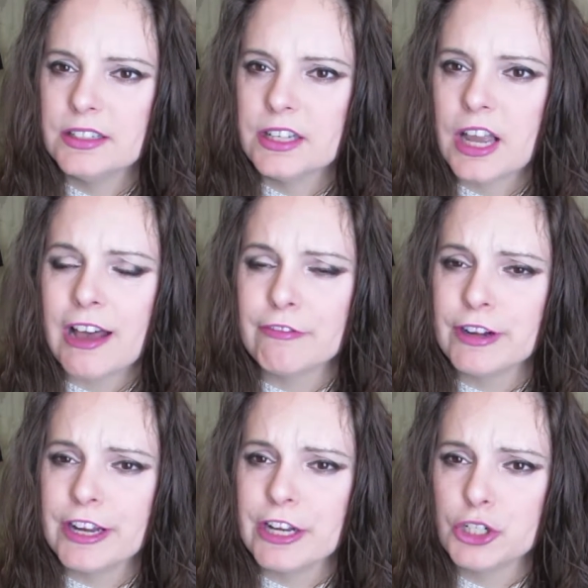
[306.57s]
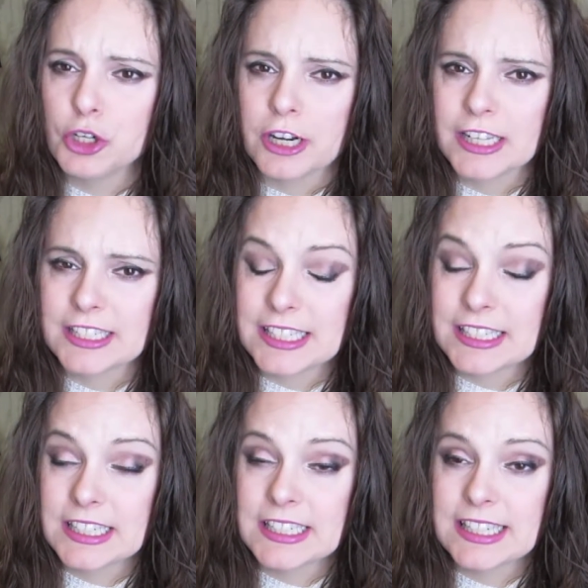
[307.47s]
coverage or
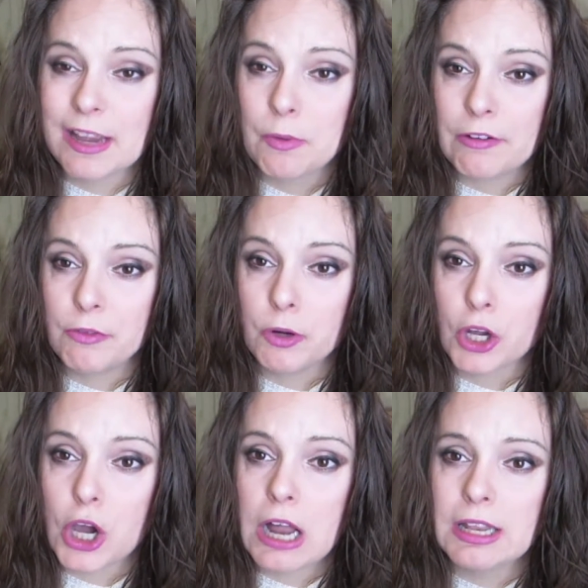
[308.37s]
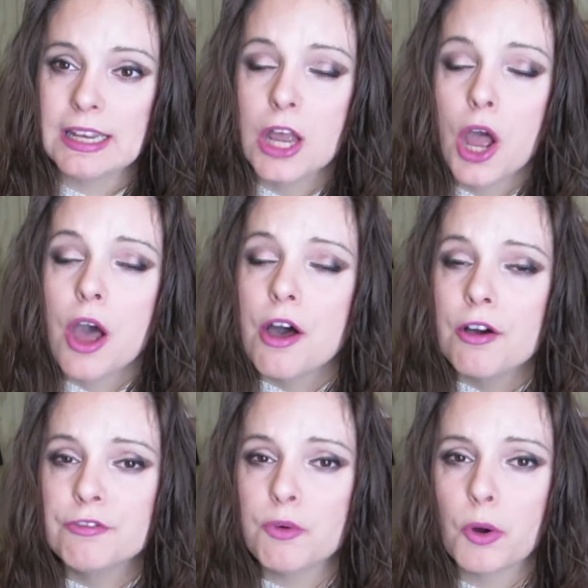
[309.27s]
consistency, or whatever you want to call it,
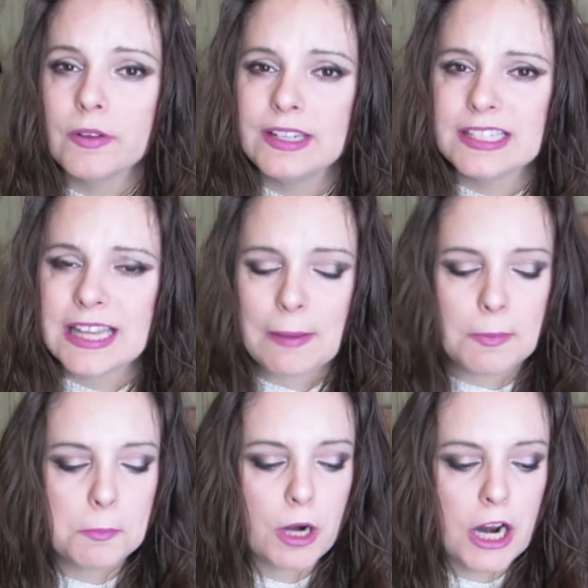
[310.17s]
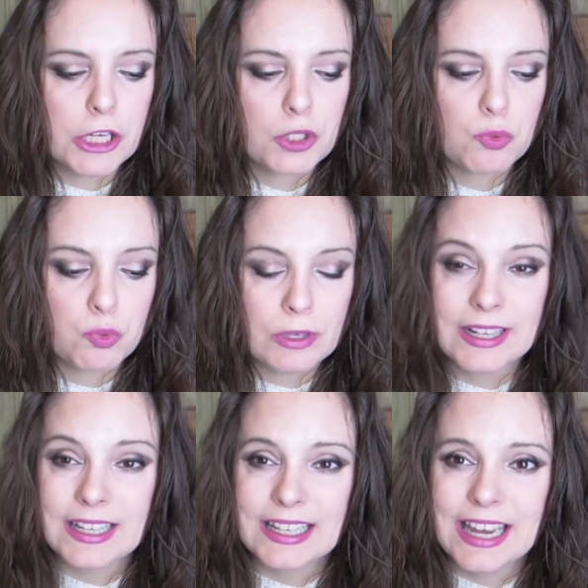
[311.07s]
for these type of products.
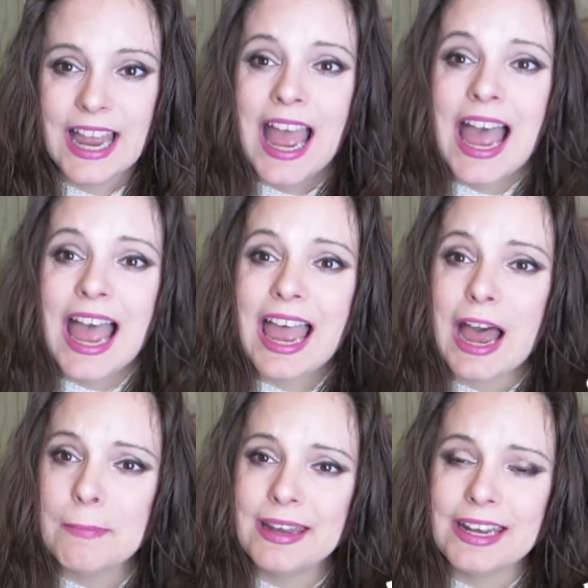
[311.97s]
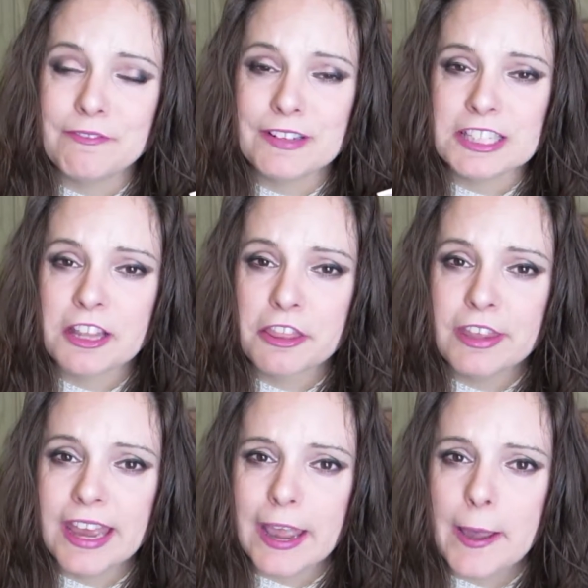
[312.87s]
Really, I mean, if it's
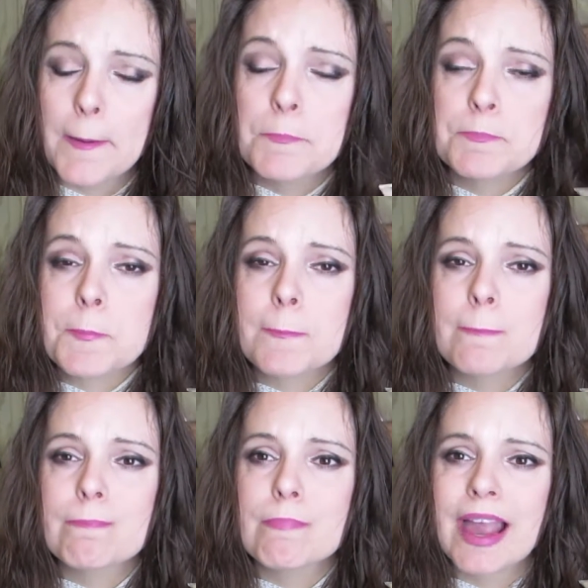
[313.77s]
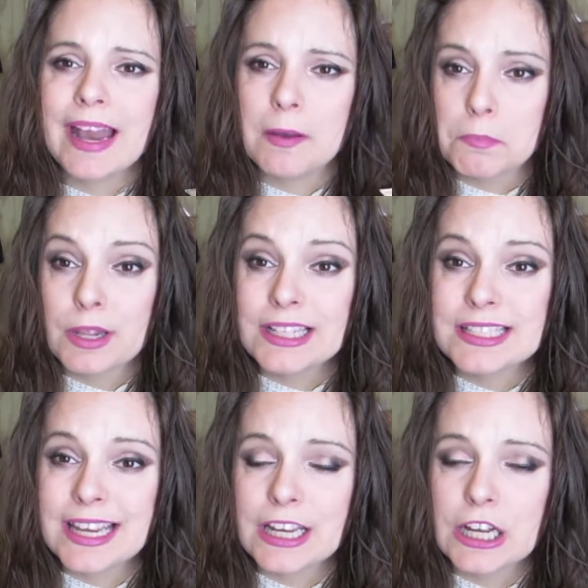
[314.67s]
thick and it
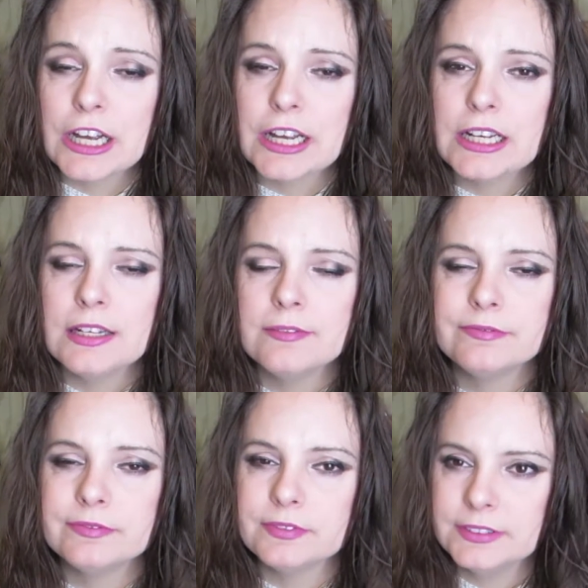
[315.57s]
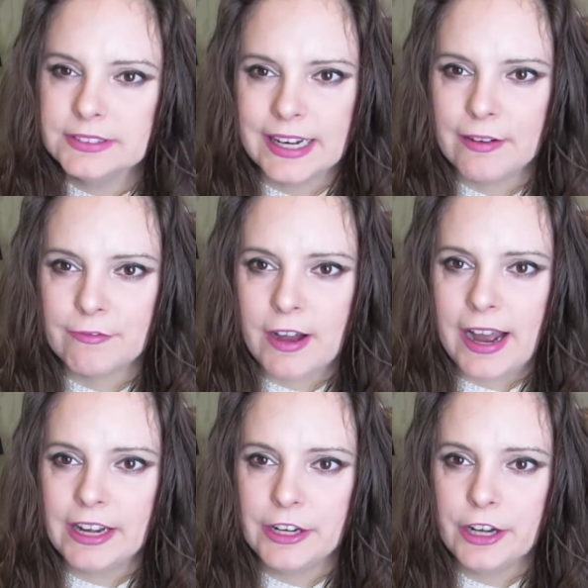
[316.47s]
blends in good, then I'm
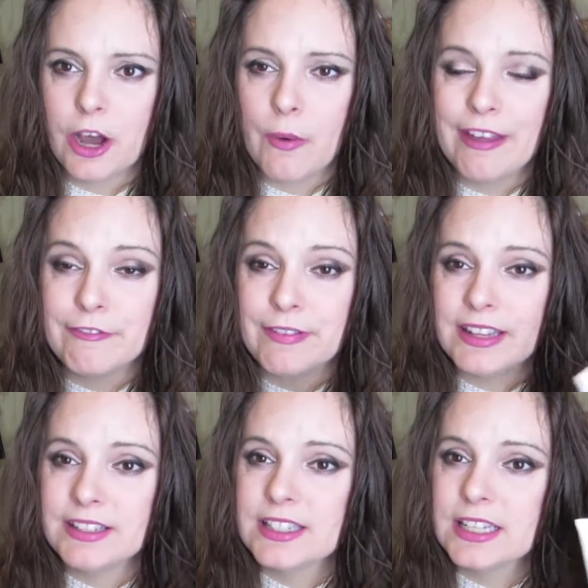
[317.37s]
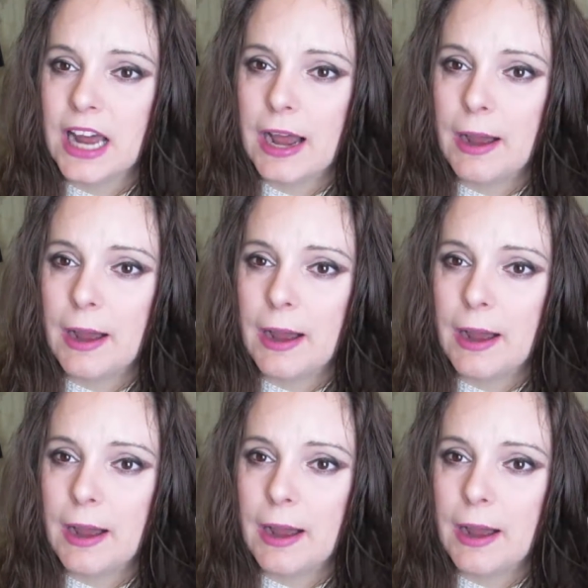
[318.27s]
fine. You know, if it's